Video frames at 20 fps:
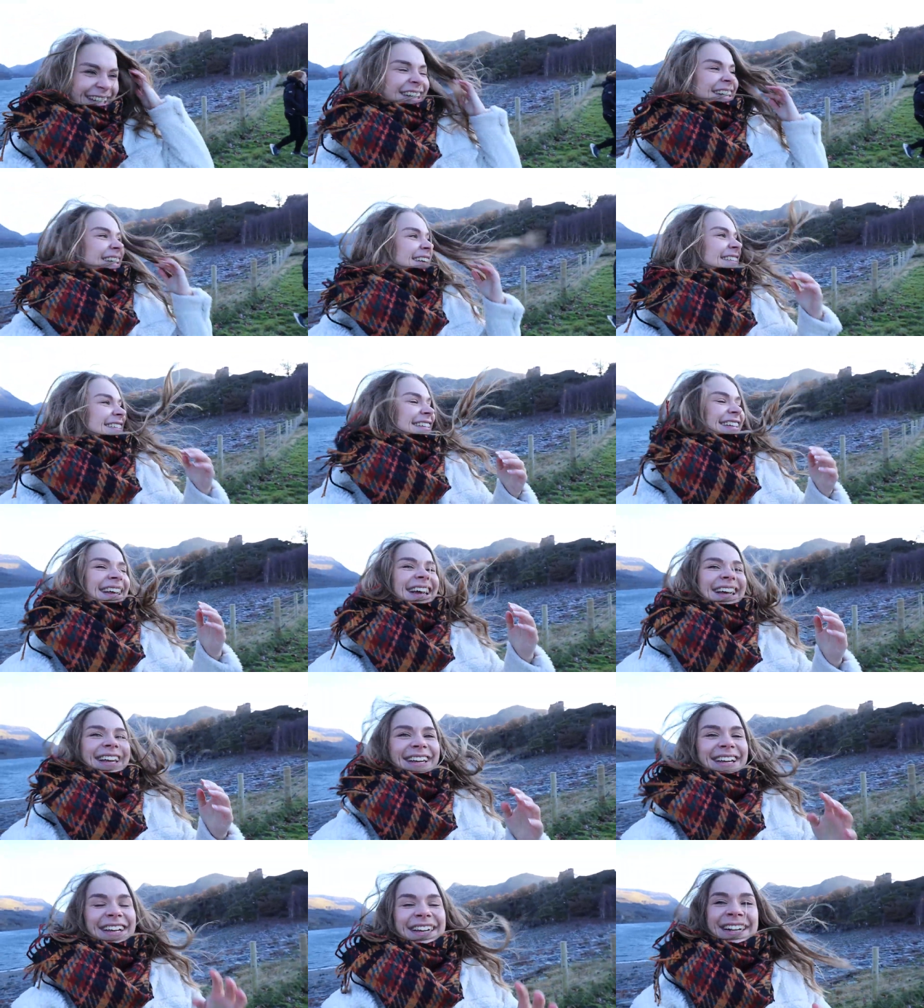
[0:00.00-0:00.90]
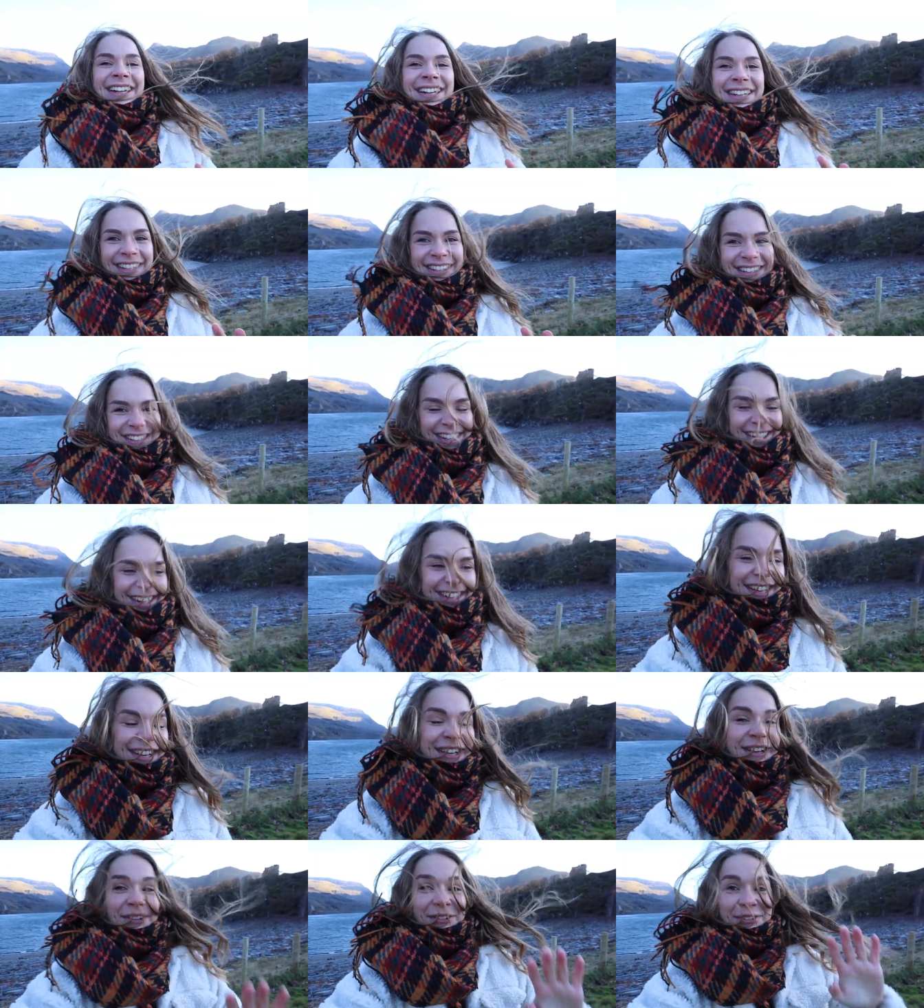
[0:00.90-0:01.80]
It's like
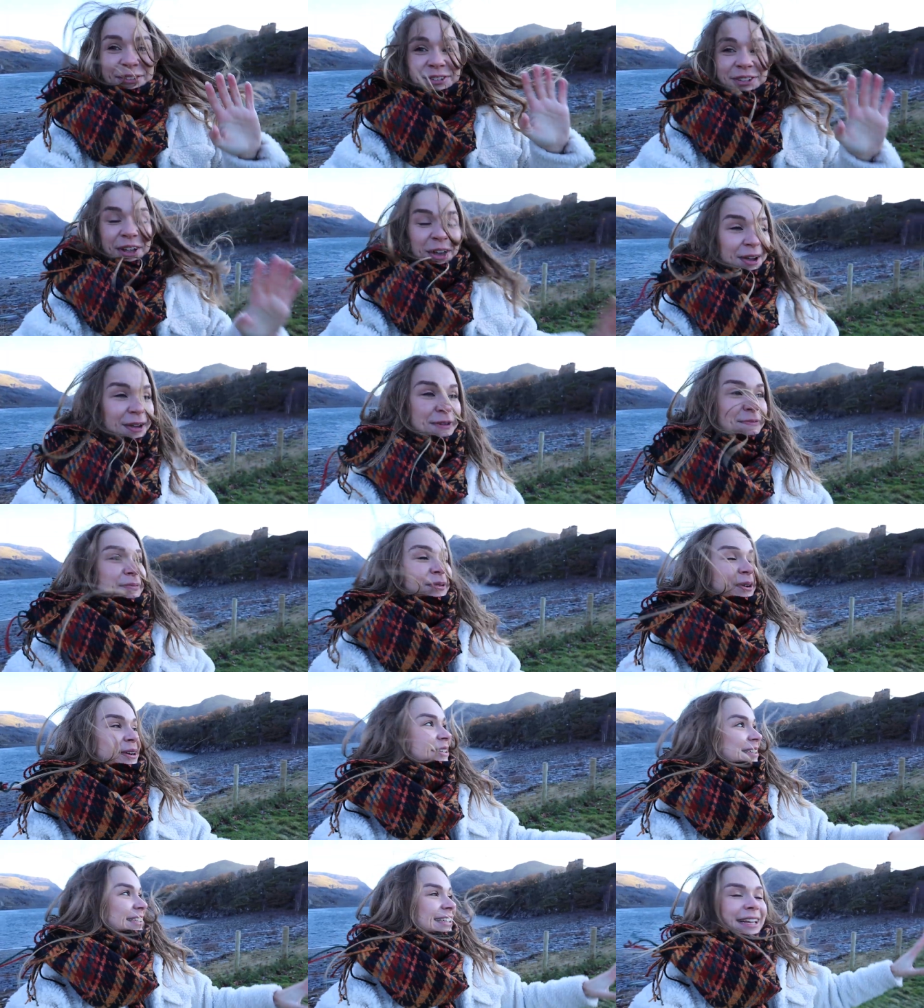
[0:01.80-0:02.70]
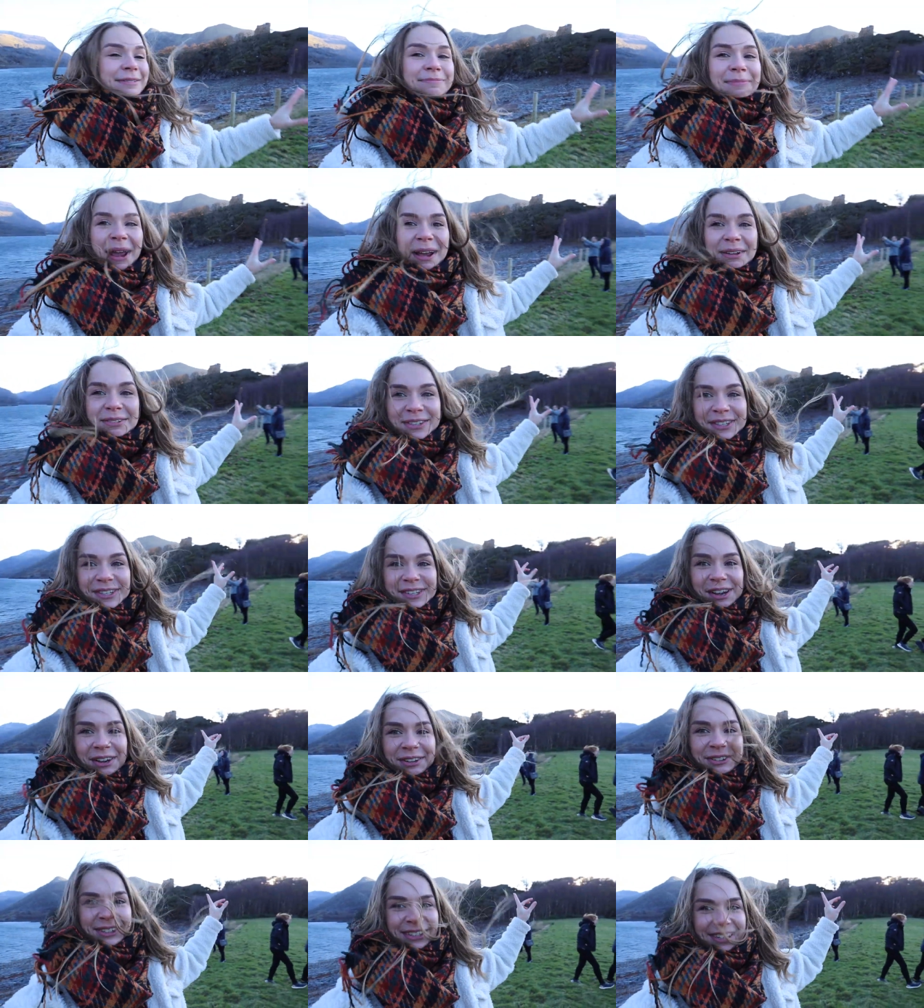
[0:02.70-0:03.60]
so pretty, and Mount
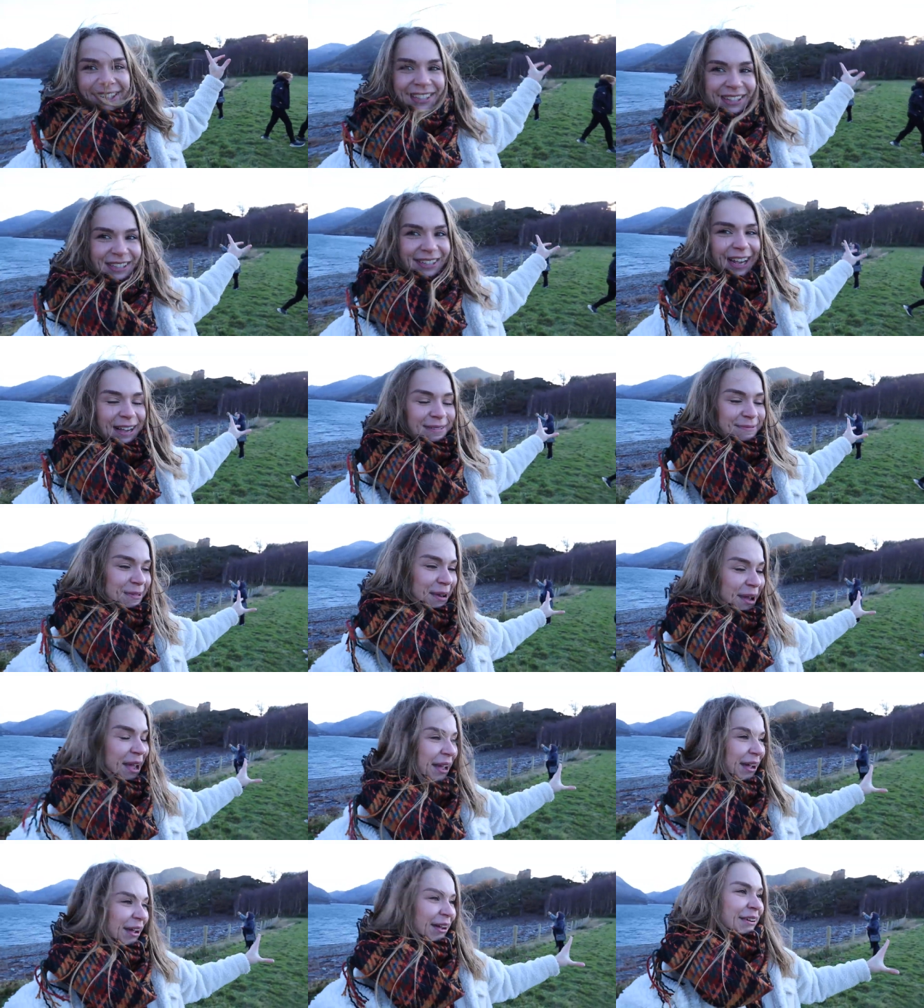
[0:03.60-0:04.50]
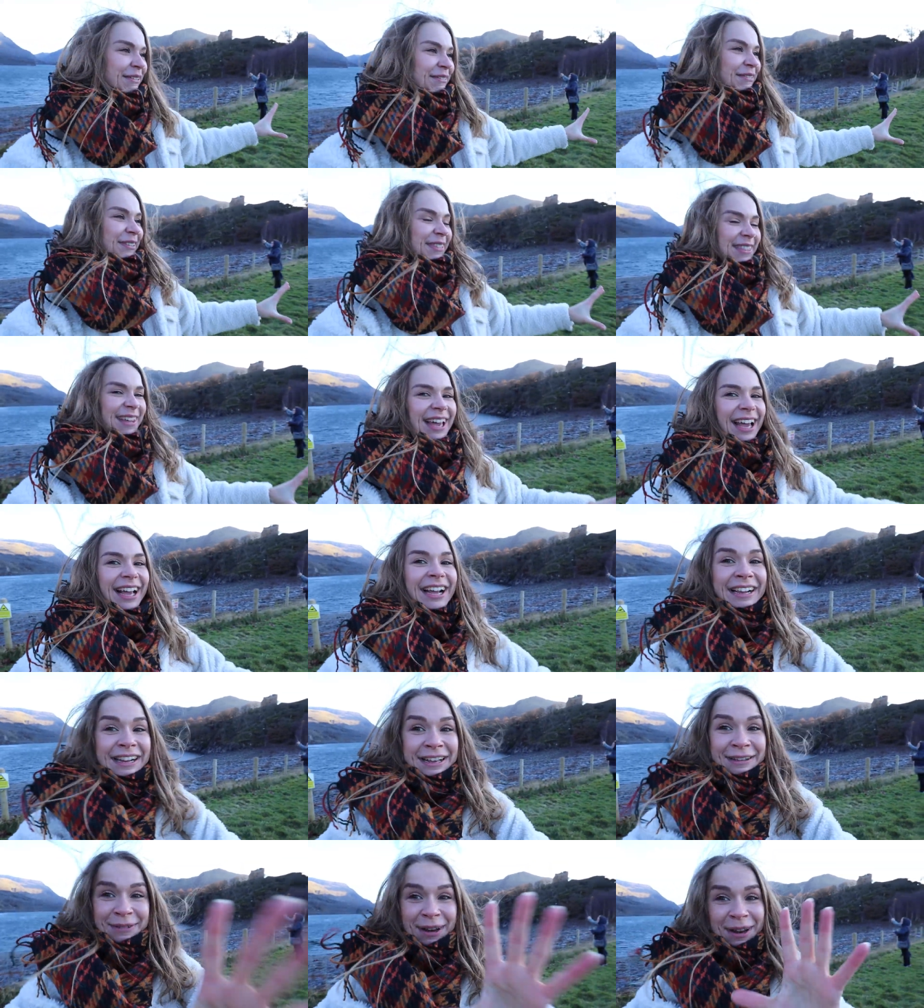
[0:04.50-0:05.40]
Snowdon is somewhere over there,
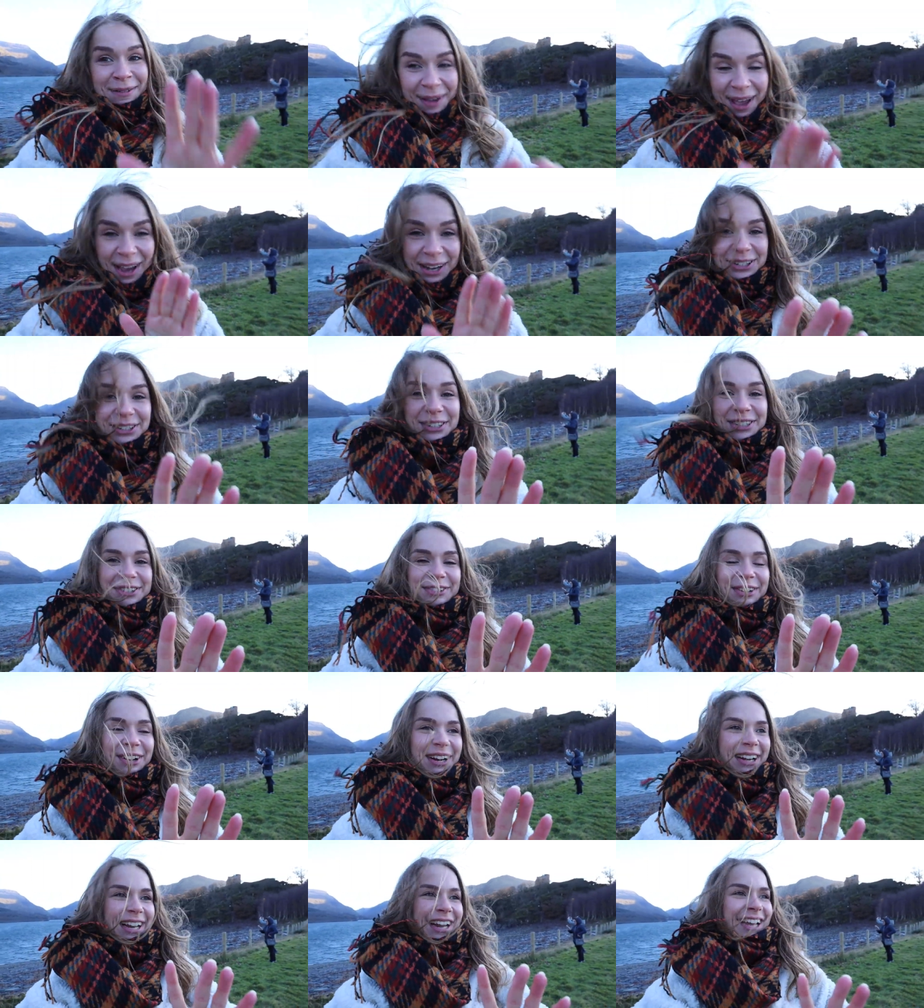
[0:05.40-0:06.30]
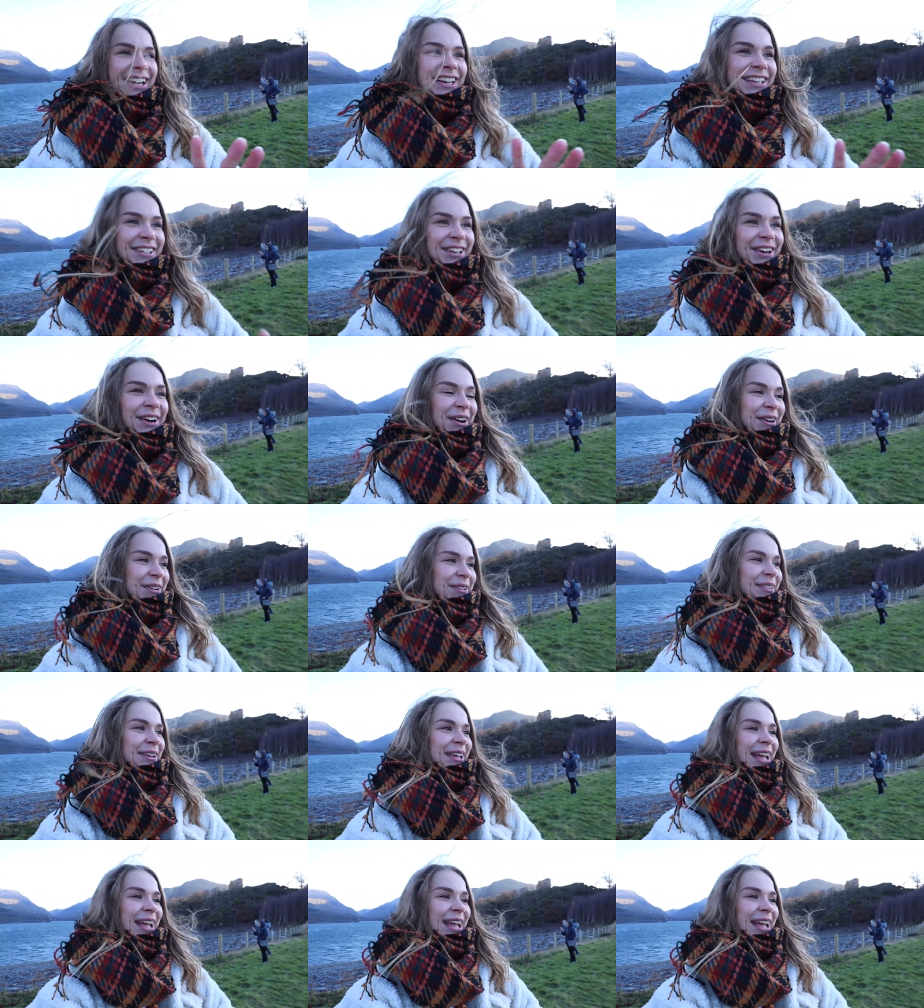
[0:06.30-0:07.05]
but I'm actually struggling to hold the